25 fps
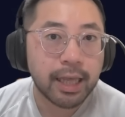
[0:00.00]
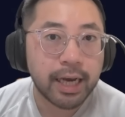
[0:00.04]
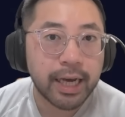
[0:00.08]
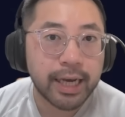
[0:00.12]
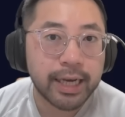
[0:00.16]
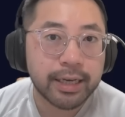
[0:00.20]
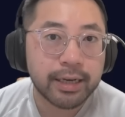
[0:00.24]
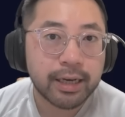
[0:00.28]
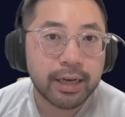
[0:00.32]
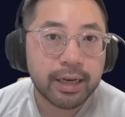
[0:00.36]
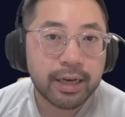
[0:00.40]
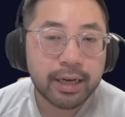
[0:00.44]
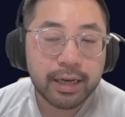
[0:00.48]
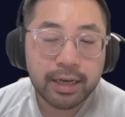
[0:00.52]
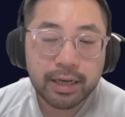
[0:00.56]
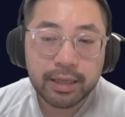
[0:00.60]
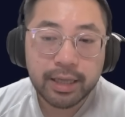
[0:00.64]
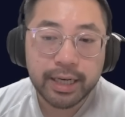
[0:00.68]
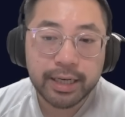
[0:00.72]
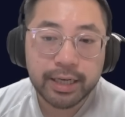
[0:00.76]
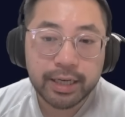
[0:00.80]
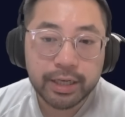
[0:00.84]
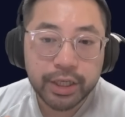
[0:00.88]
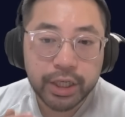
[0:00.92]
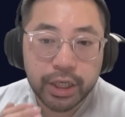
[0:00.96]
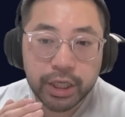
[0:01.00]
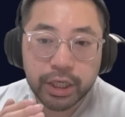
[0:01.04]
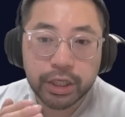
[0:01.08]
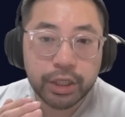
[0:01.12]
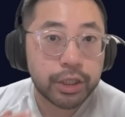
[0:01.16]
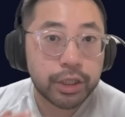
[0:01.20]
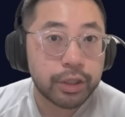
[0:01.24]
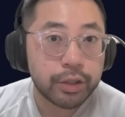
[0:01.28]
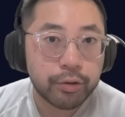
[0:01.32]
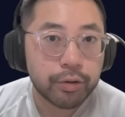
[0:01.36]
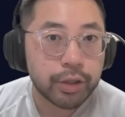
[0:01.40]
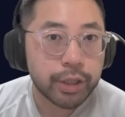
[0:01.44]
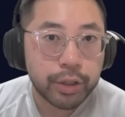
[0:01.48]
light.
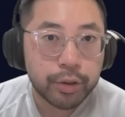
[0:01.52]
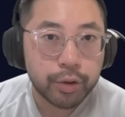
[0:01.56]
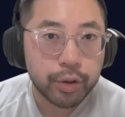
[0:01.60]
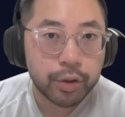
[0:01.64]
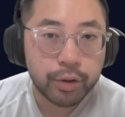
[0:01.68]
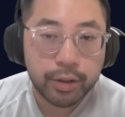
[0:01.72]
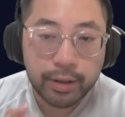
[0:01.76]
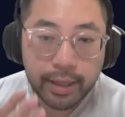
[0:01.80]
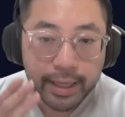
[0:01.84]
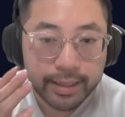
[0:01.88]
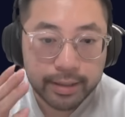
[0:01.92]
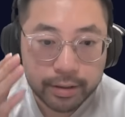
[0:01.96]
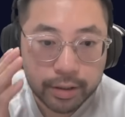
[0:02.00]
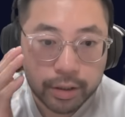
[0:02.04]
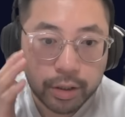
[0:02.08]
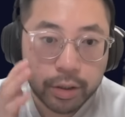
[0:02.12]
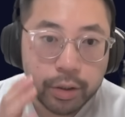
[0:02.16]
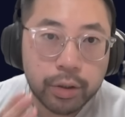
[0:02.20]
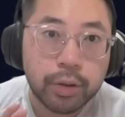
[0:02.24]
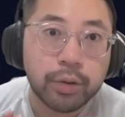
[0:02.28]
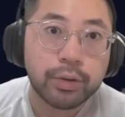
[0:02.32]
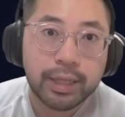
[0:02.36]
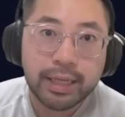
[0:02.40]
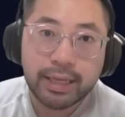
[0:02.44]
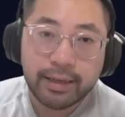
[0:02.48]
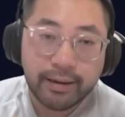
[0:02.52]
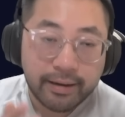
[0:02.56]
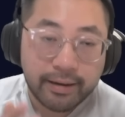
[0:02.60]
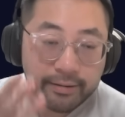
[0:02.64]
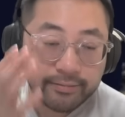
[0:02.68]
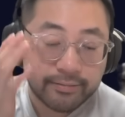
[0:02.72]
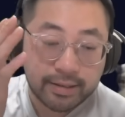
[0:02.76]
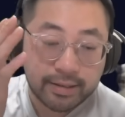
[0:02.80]
You can use her, dude,